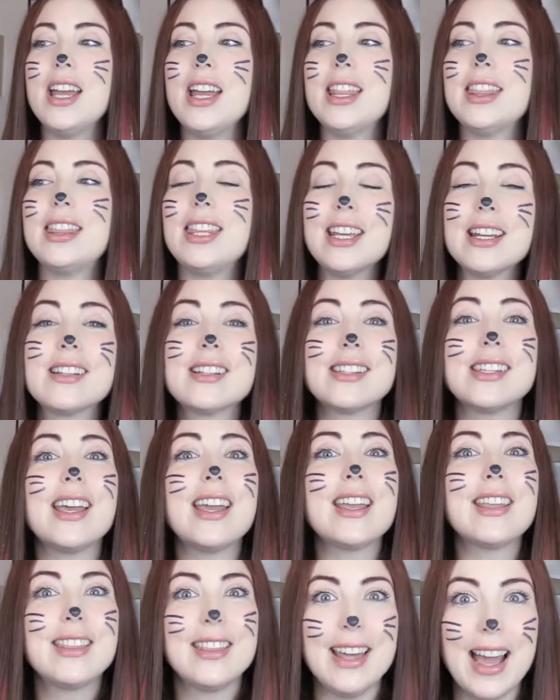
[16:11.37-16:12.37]
Things
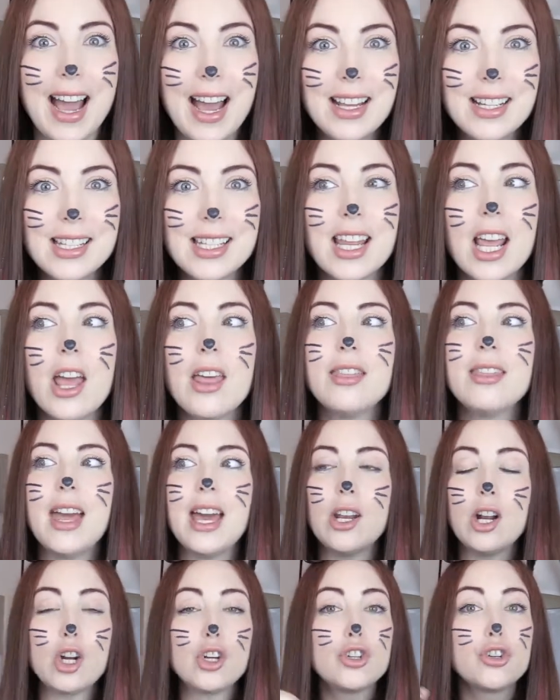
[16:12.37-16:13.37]
like that
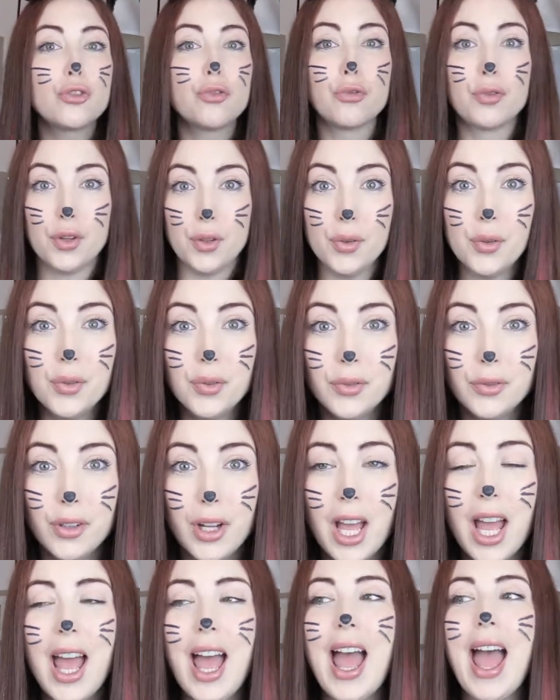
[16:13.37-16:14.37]
are true
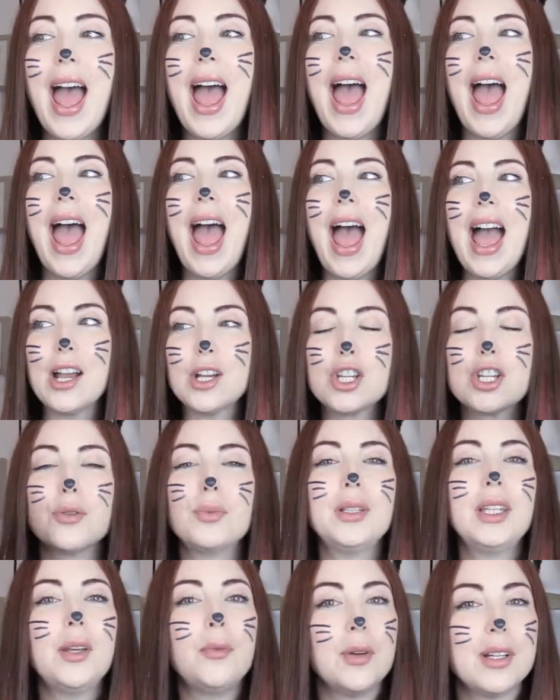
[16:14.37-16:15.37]

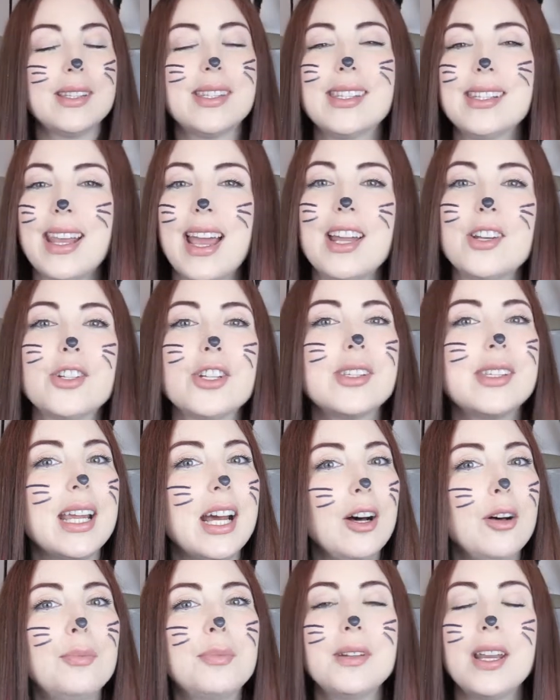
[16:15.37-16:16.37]
actually, once again, just
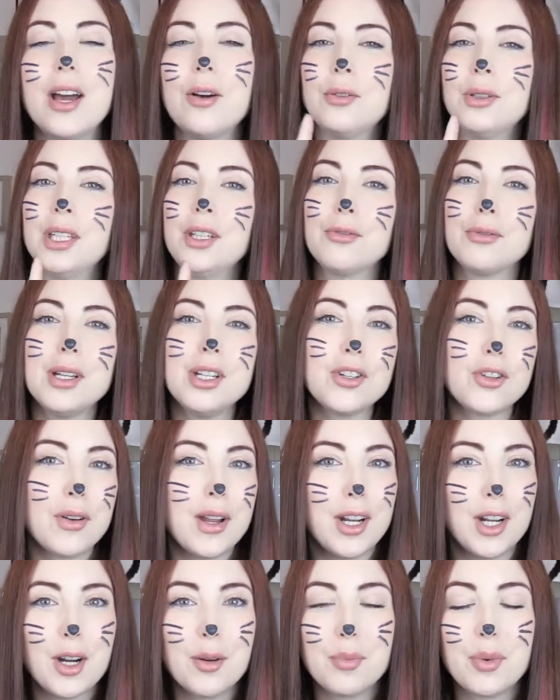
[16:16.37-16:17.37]
help not only
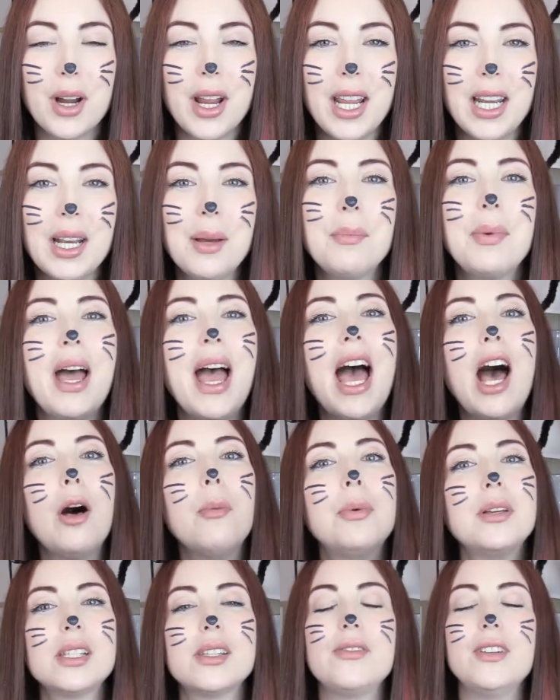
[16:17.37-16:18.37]
retrain our brain, but
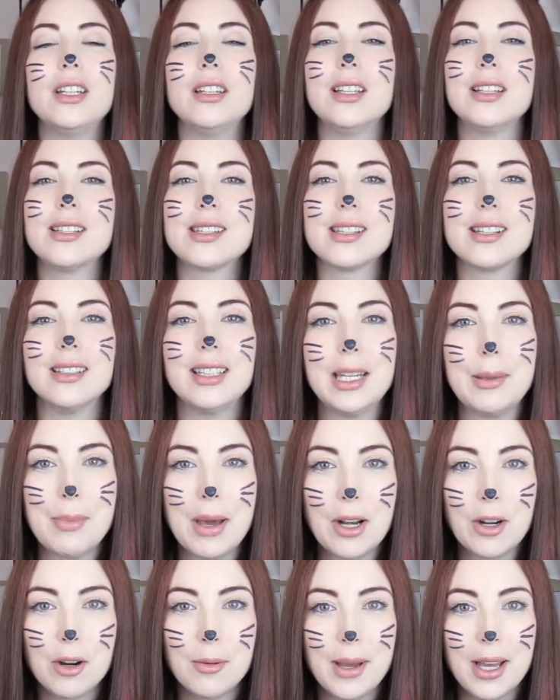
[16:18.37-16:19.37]
help us feel instantly
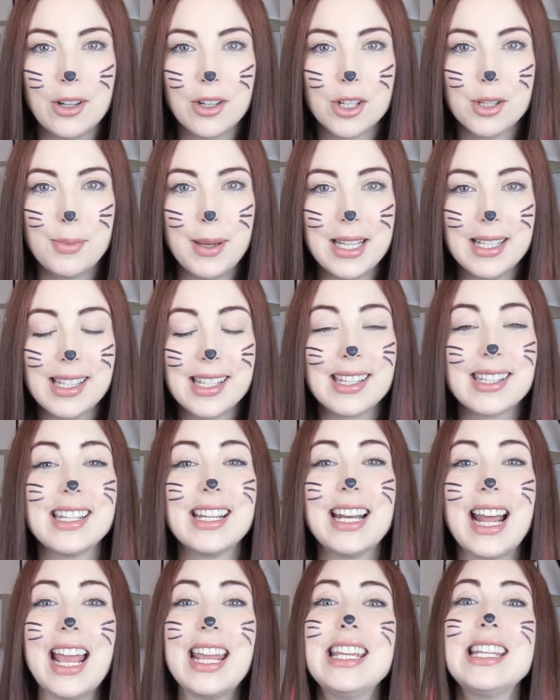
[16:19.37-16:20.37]
better about our spaces.
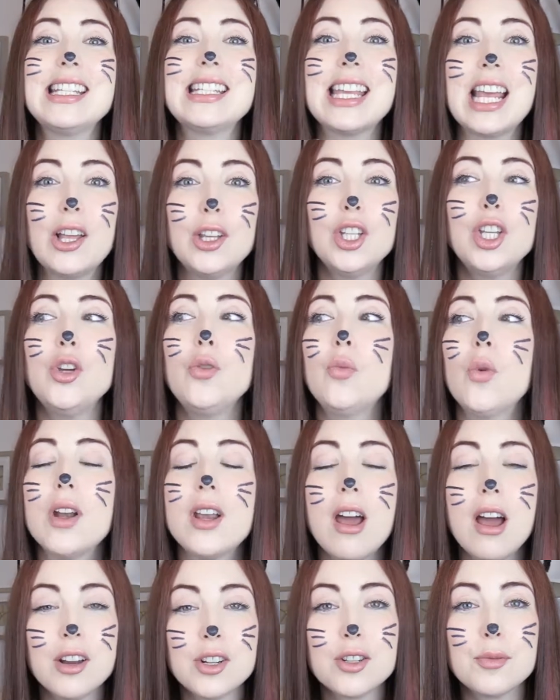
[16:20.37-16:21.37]
And I can tell you
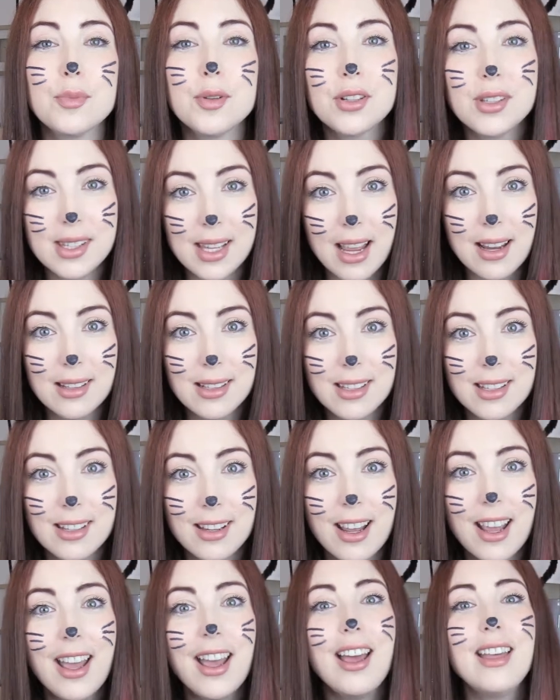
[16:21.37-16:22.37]
100%
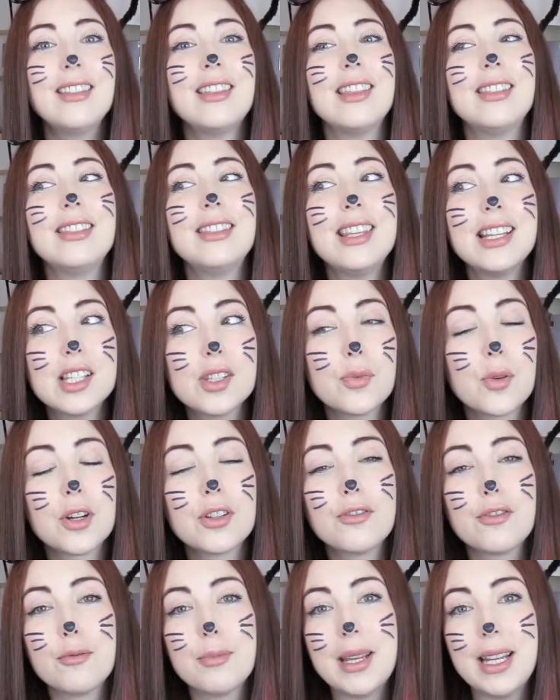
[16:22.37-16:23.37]
that this
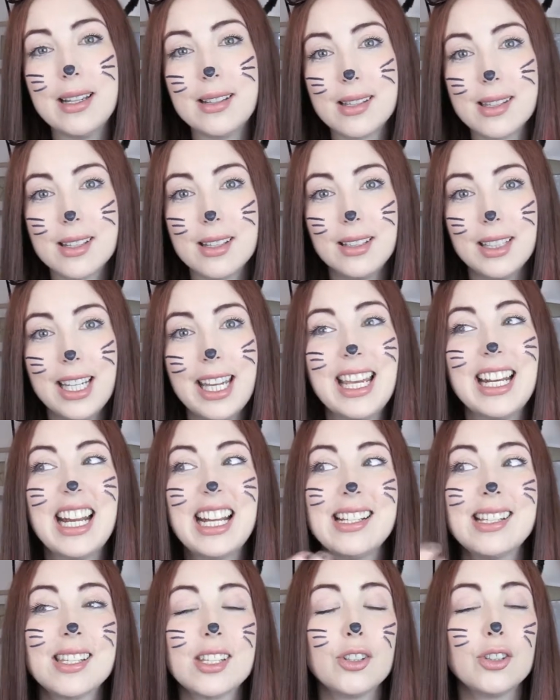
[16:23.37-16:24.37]
worked for me instantly, and
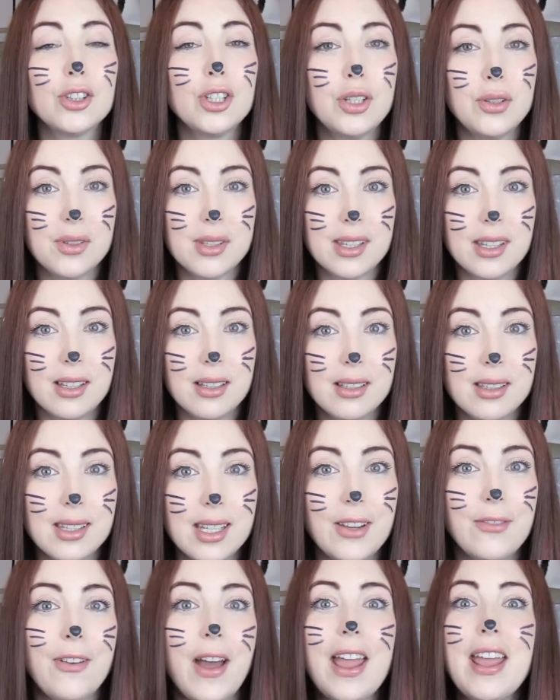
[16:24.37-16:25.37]
I still use this.
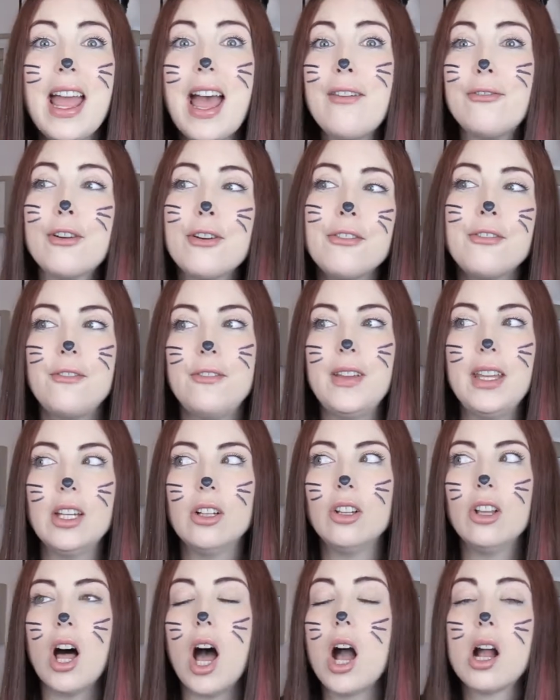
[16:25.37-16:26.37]
If I ever
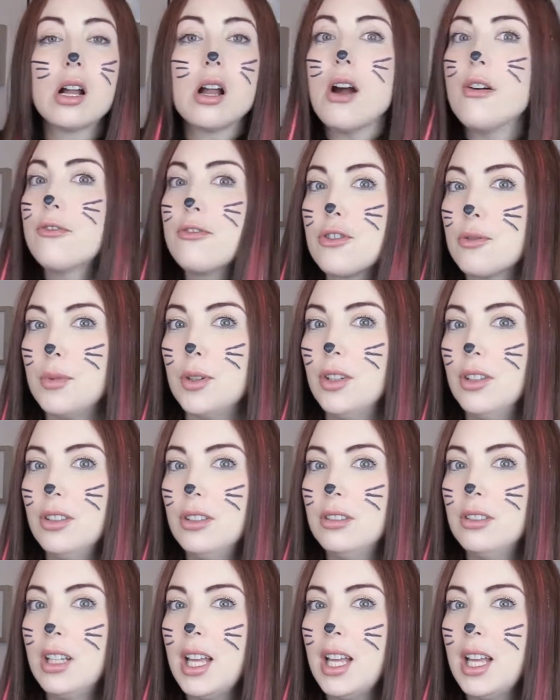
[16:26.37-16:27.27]
feel uncomfortable